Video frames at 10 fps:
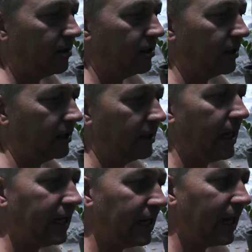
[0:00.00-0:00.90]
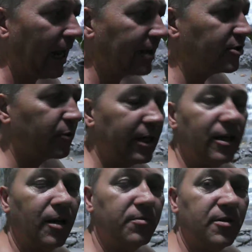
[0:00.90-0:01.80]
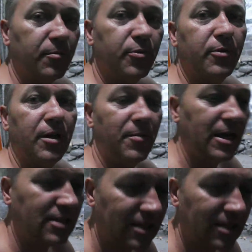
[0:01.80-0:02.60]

Uh, and he has written up some pretty amazing